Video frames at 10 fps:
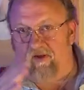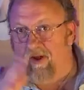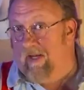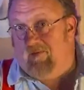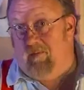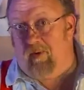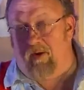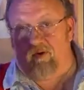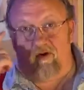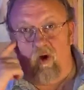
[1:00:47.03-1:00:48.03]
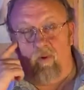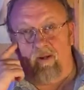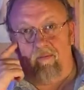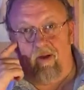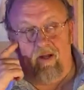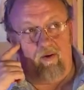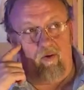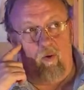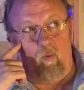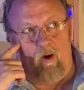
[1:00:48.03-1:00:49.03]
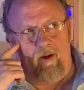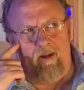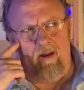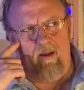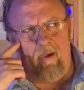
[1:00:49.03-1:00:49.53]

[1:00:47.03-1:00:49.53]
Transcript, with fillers: I never bothered going. I don't know why.